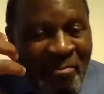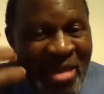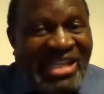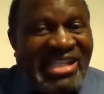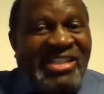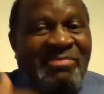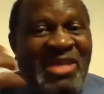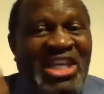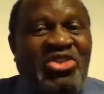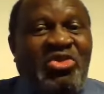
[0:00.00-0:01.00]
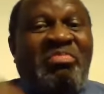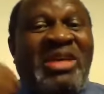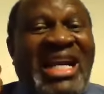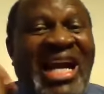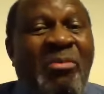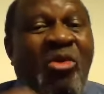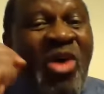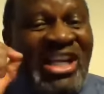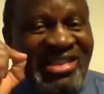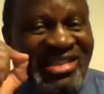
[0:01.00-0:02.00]
makes me to become
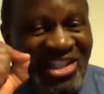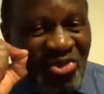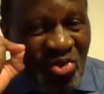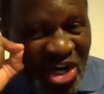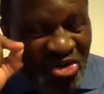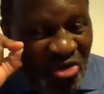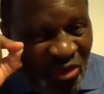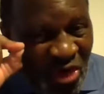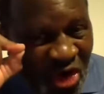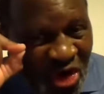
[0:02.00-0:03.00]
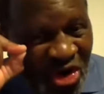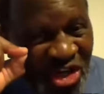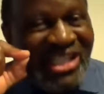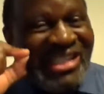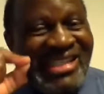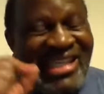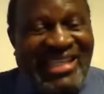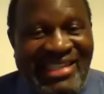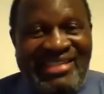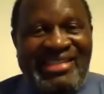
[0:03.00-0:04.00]
what that word of God
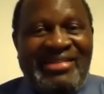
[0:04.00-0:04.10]
says.